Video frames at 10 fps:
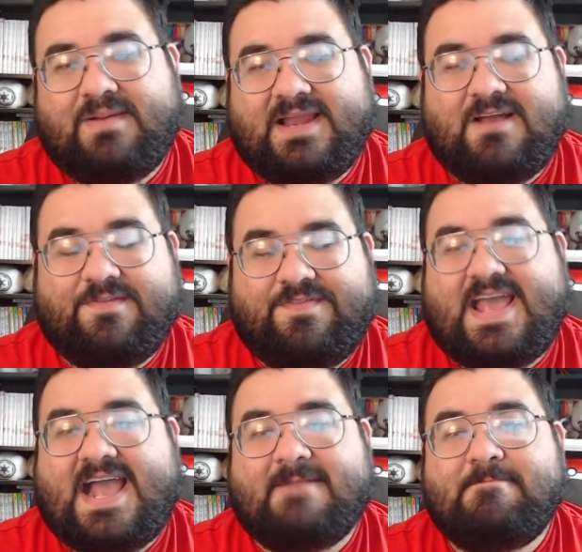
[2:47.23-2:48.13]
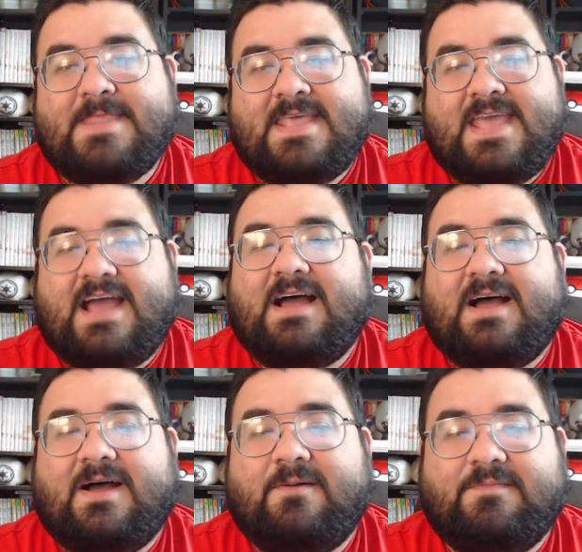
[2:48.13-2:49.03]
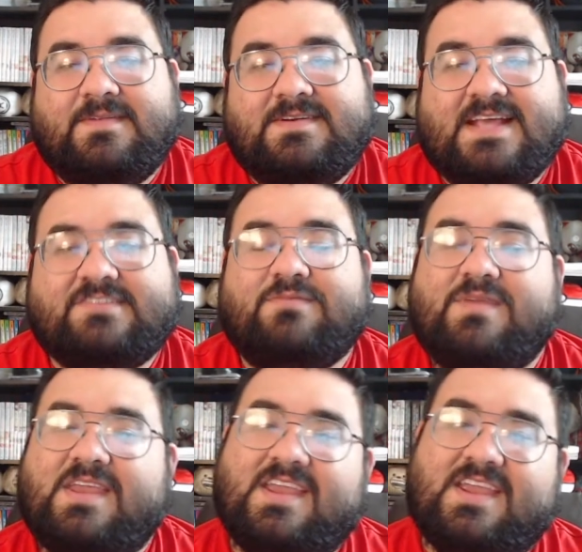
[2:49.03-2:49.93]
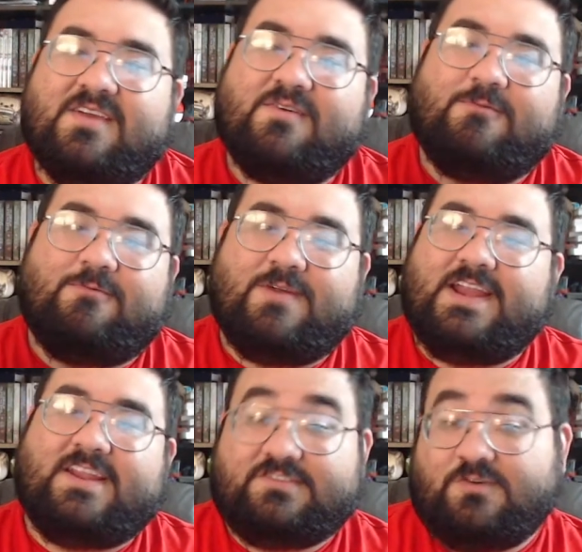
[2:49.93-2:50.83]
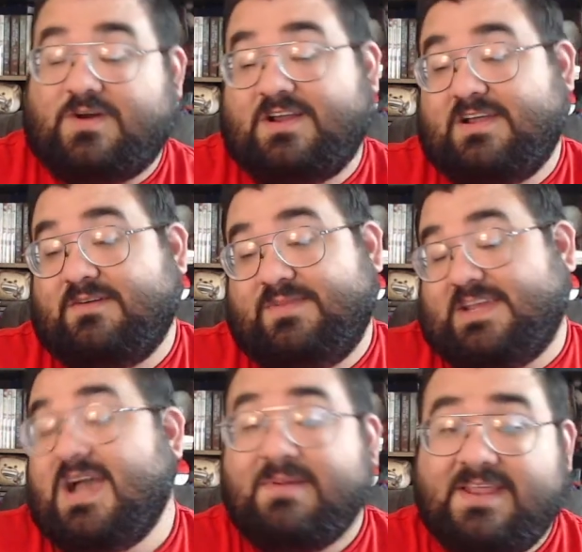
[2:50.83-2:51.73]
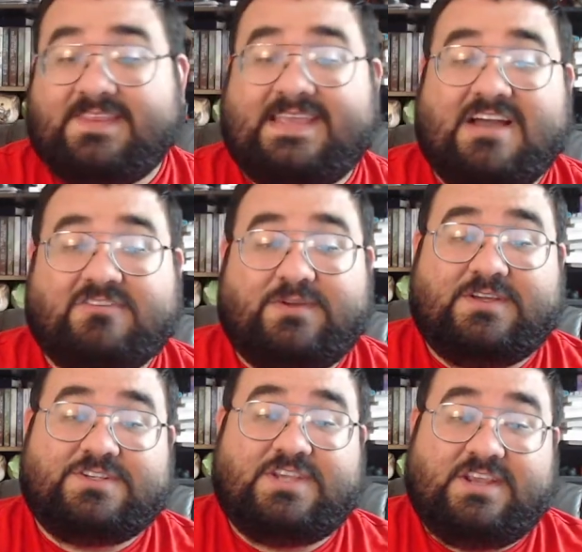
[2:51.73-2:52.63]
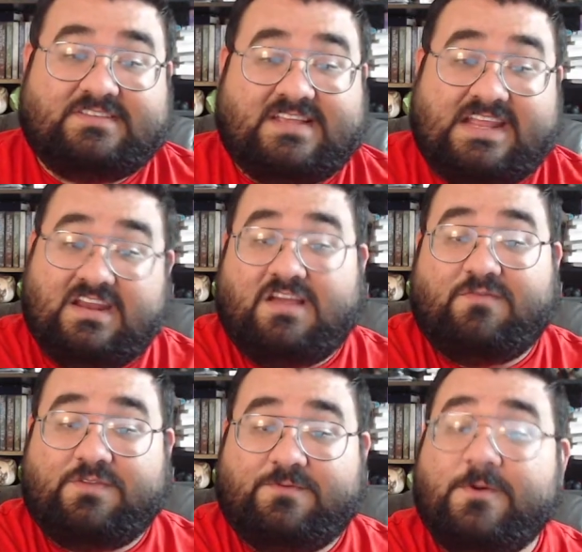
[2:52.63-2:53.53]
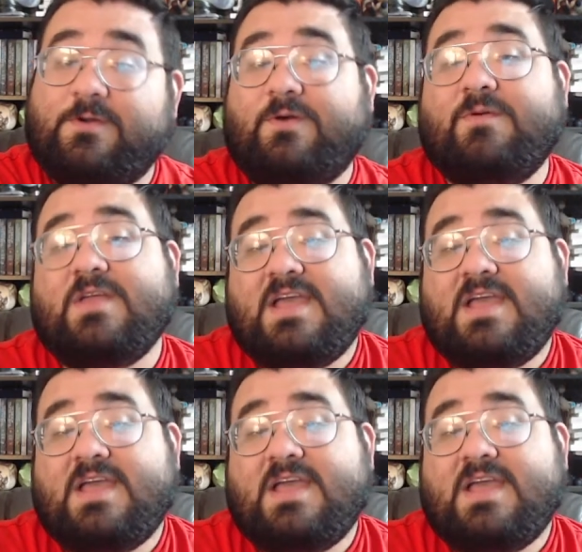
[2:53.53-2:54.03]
on that. Desumi really doesn't want to become anything else because she's in love with Furo.